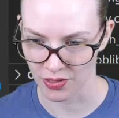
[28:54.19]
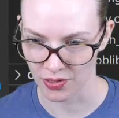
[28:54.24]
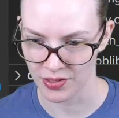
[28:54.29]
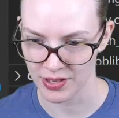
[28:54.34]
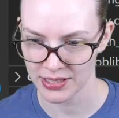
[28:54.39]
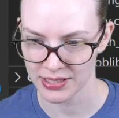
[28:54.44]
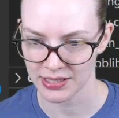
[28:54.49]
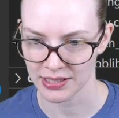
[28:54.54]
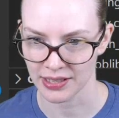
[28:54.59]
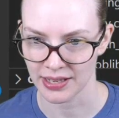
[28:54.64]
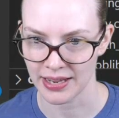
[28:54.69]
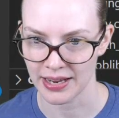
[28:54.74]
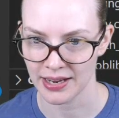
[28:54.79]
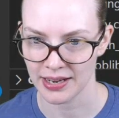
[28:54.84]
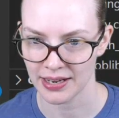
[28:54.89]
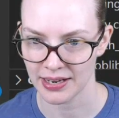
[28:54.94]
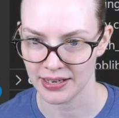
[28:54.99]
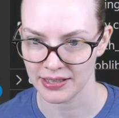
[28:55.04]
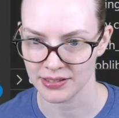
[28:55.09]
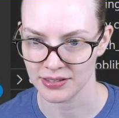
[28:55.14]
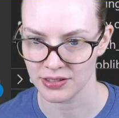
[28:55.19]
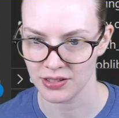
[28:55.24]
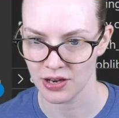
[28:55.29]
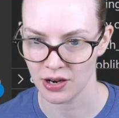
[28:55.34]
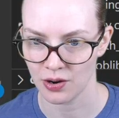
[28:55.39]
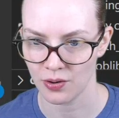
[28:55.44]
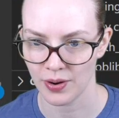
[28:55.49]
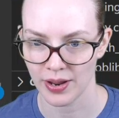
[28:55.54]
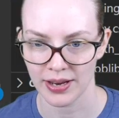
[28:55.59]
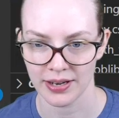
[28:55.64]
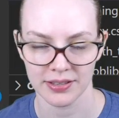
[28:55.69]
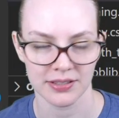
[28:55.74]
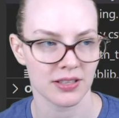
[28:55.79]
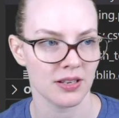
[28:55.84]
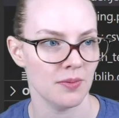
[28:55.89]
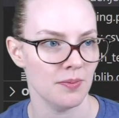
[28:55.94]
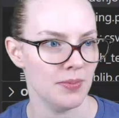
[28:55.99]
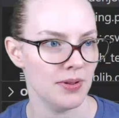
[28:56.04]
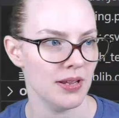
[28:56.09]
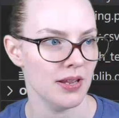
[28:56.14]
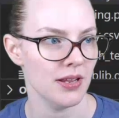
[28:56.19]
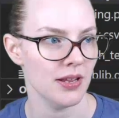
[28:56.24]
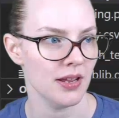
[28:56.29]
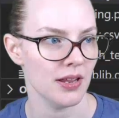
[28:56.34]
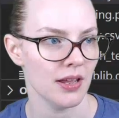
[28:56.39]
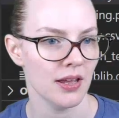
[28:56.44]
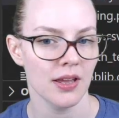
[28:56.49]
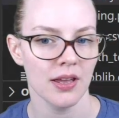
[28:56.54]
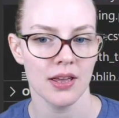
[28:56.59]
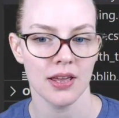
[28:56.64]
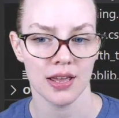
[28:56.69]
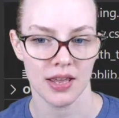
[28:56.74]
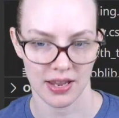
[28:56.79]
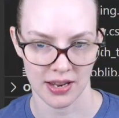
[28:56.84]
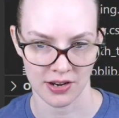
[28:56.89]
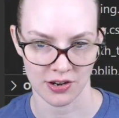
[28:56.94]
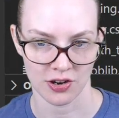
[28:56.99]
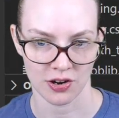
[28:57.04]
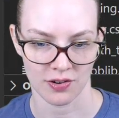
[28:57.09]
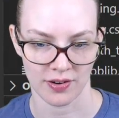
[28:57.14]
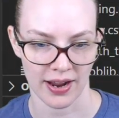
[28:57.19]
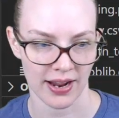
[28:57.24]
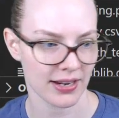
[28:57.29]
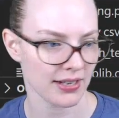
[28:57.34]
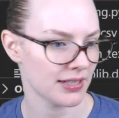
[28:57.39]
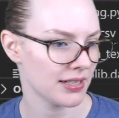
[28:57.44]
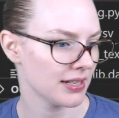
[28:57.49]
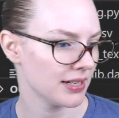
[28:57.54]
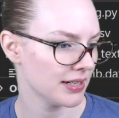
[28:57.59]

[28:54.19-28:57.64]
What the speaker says: this link is going to be incorrect.